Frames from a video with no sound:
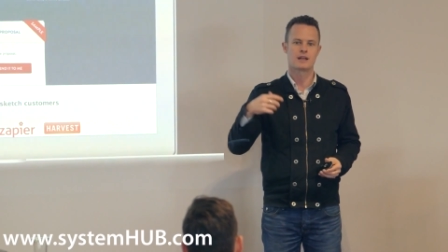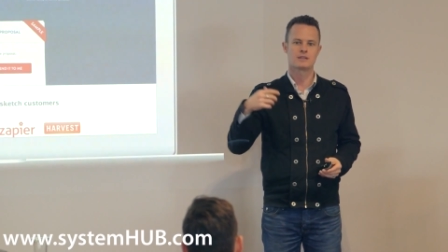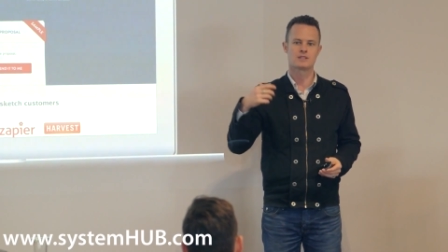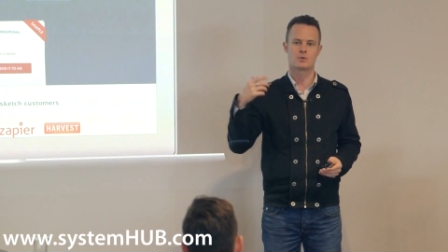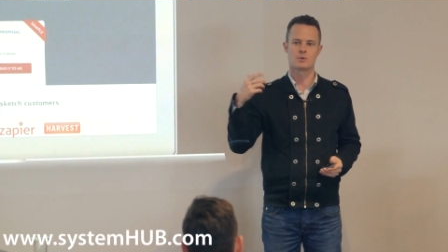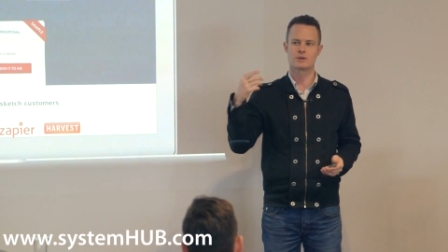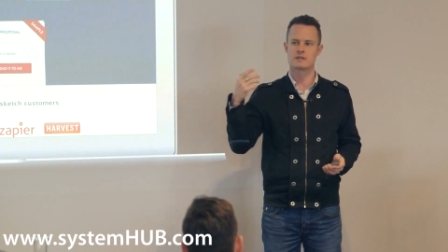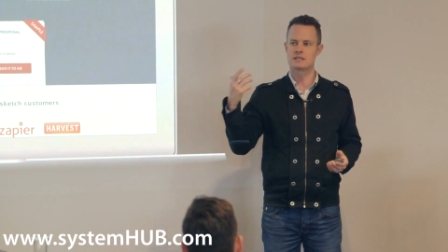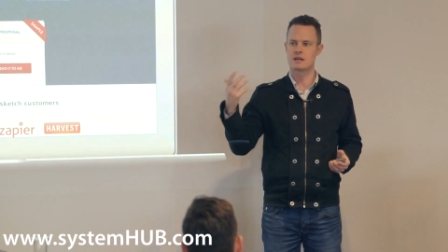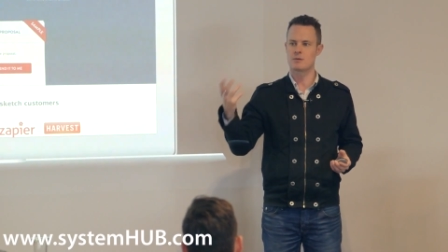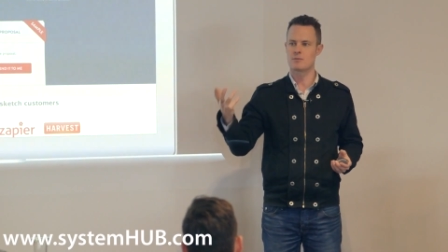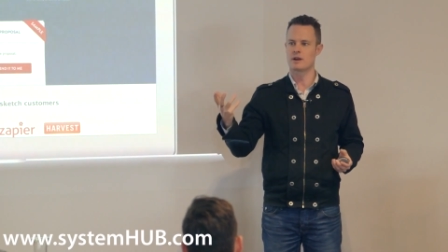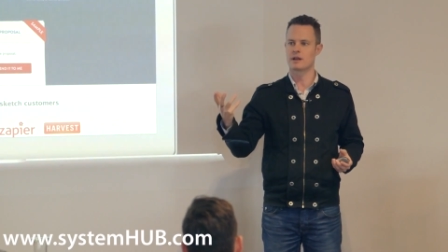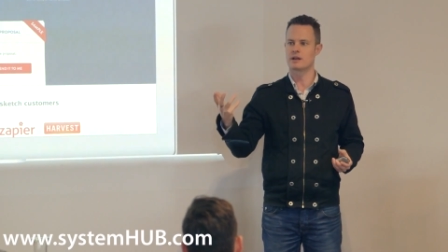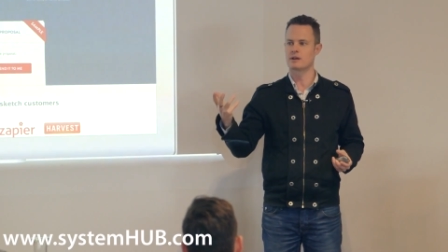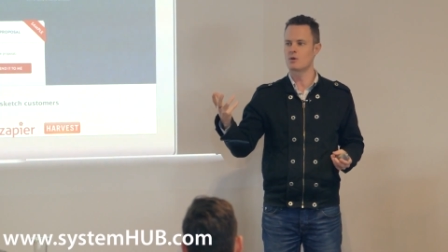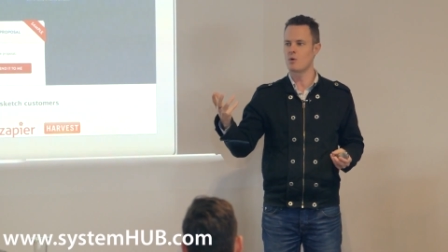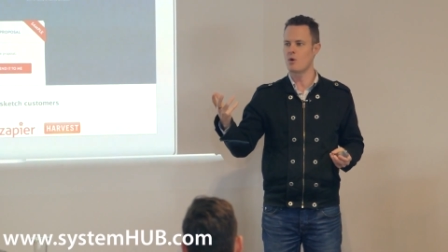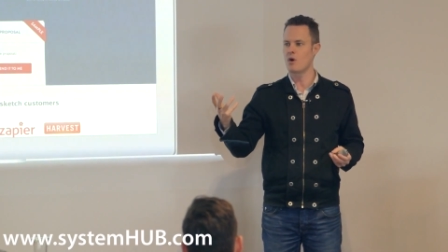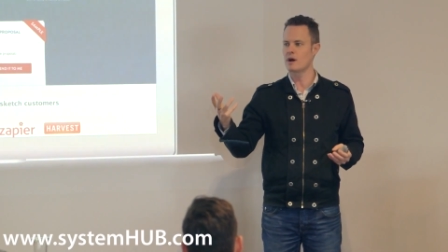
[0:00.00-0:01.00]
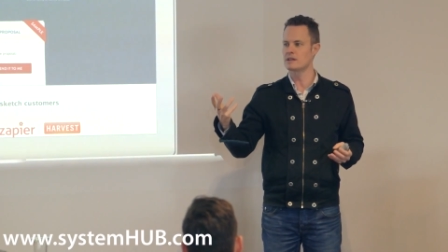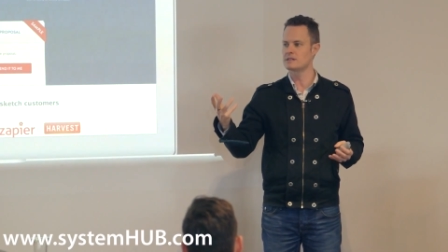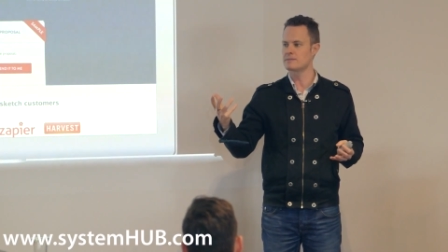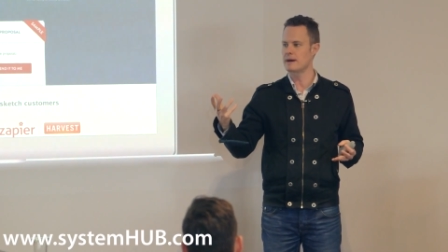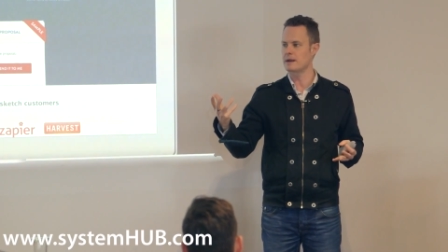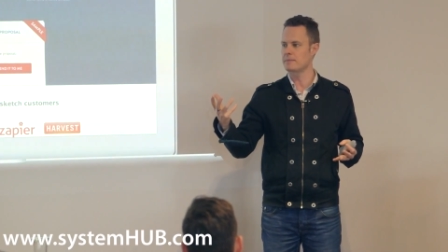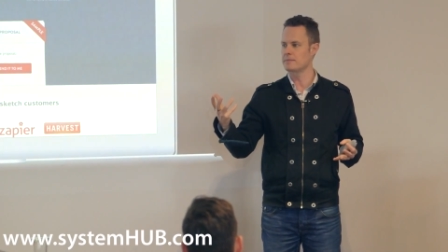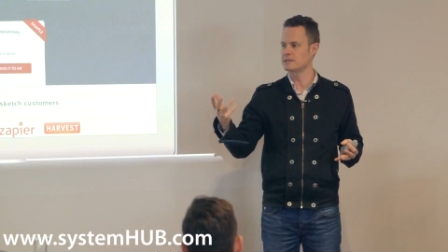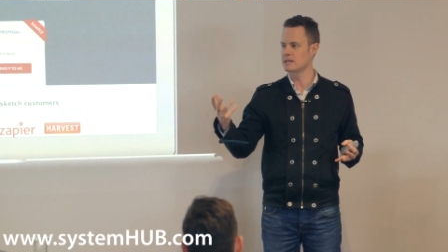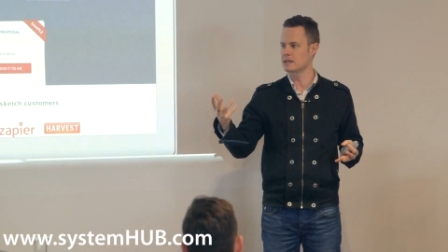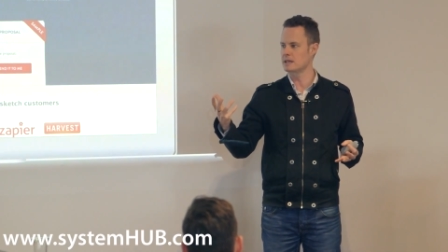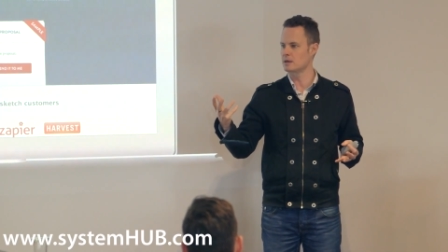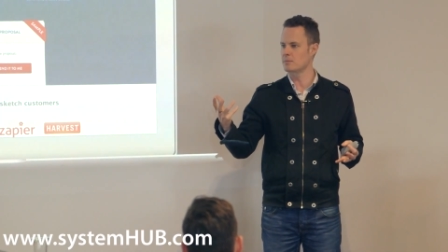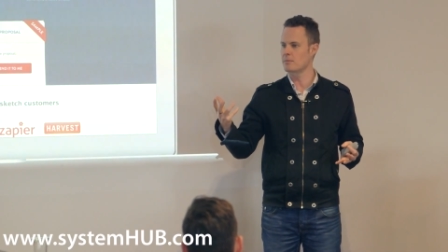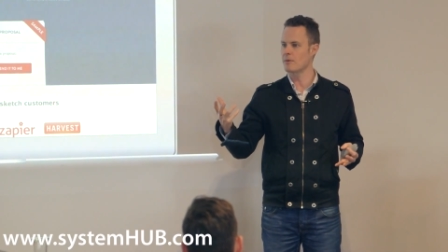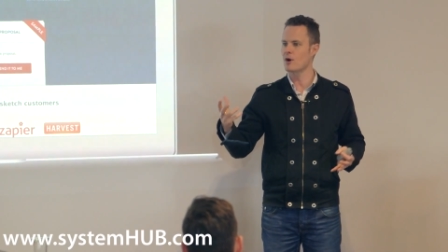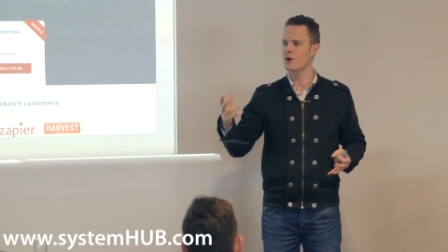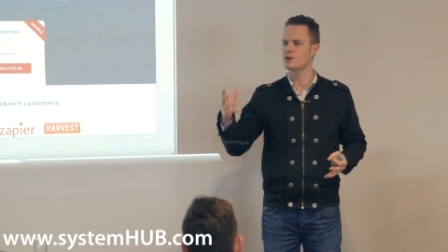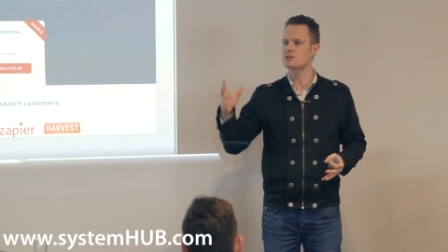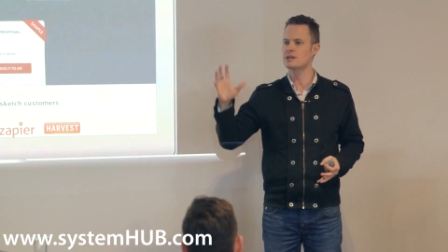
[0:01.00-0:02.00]
And so when someone inquires about a particular
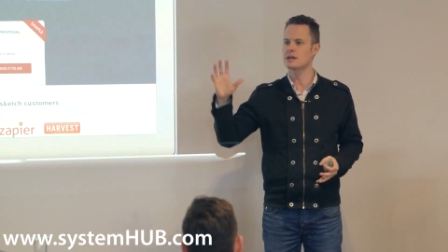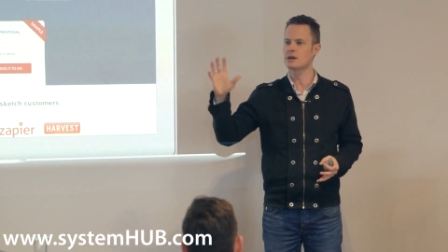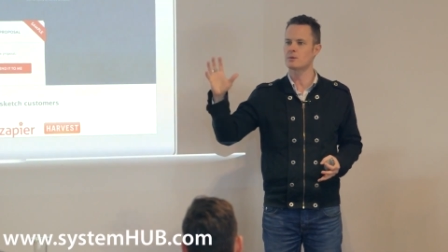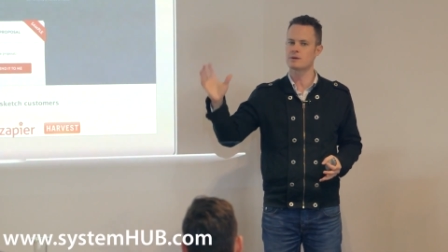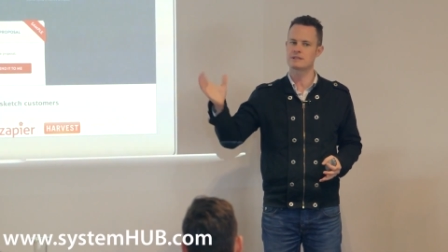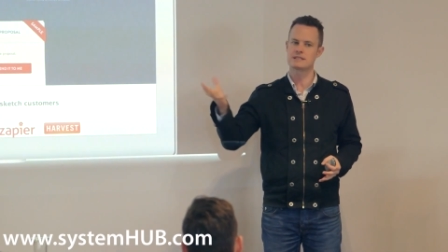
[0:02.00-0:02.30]
project,